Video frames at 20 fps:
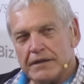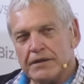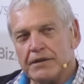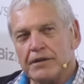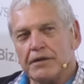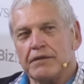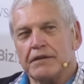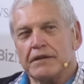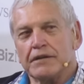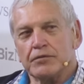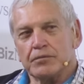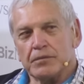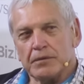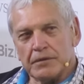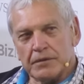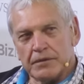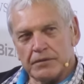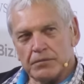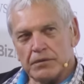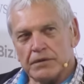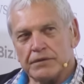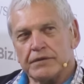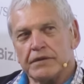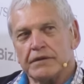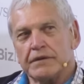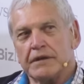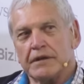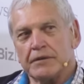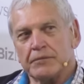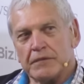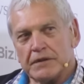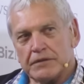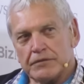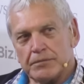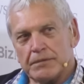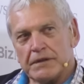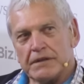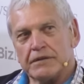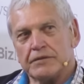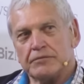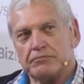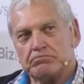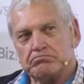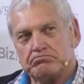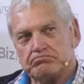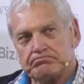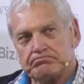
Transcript: you know, things will will turn out much better.